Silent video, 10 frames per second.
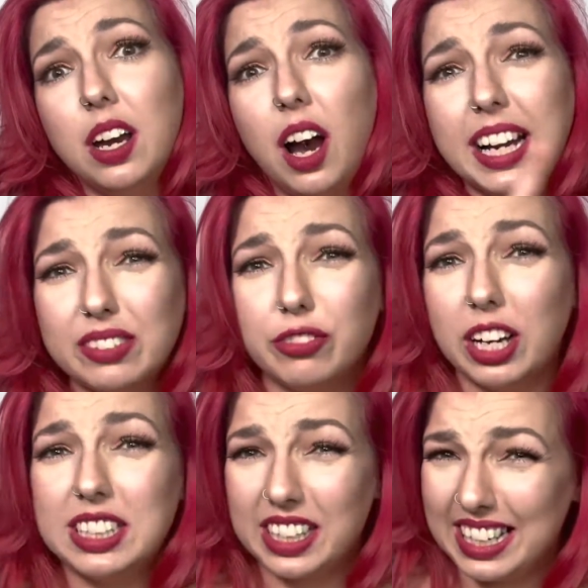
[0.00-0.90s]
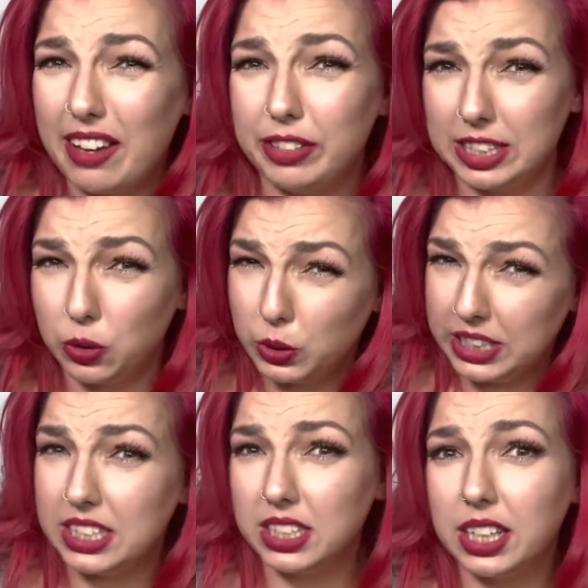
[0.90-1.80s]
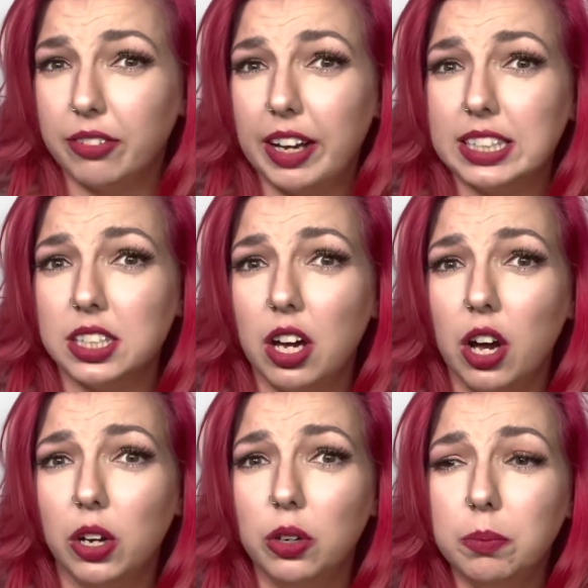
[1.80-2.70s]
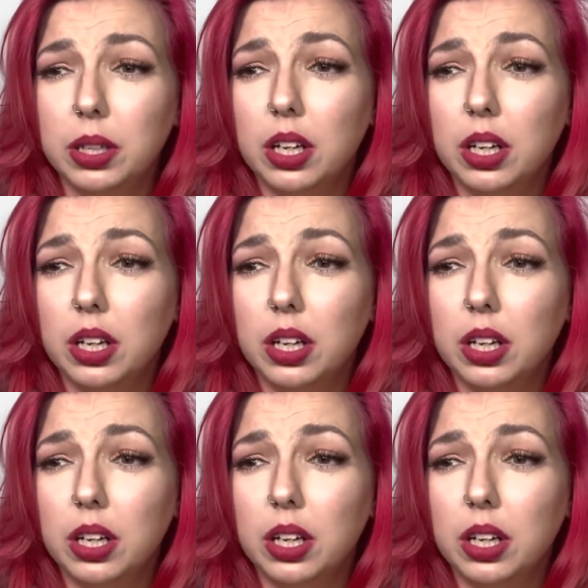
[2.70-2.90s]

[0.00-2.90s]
I didn't realise I'd left his autistic face at home.